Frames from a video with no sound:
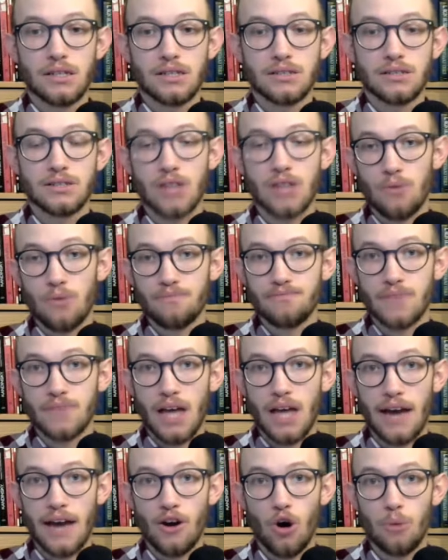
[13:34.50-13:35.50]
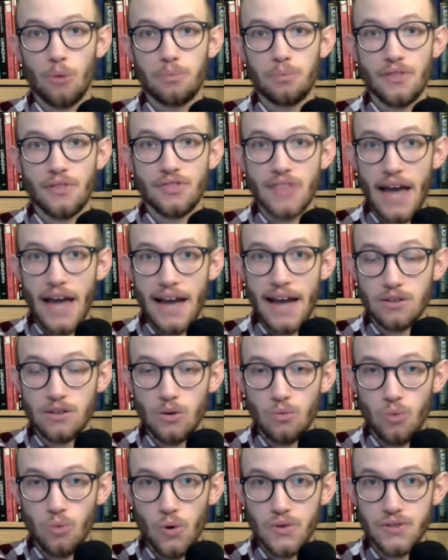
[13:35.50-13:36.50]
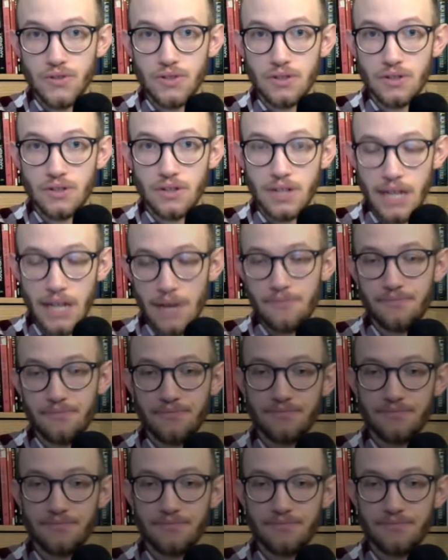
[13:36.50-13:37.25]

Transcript: So I hope that was clear.